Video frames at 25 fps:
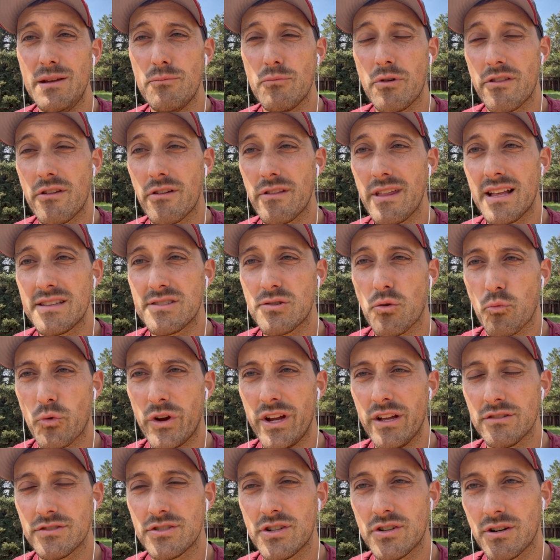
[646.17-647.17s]
whether that's a
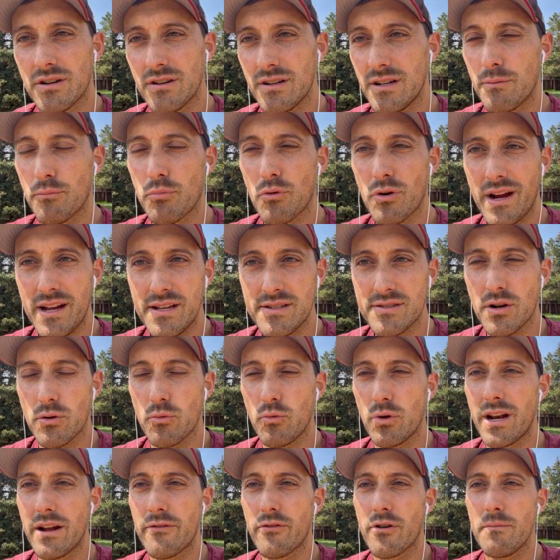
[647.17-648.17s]
realtor, an appraiser,
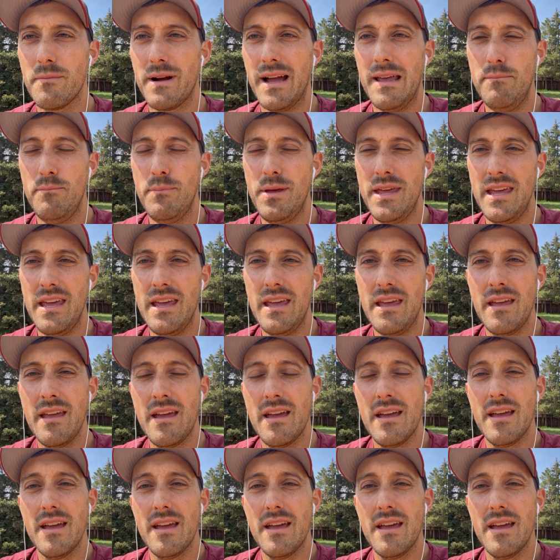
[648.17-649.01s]
whatever it might be,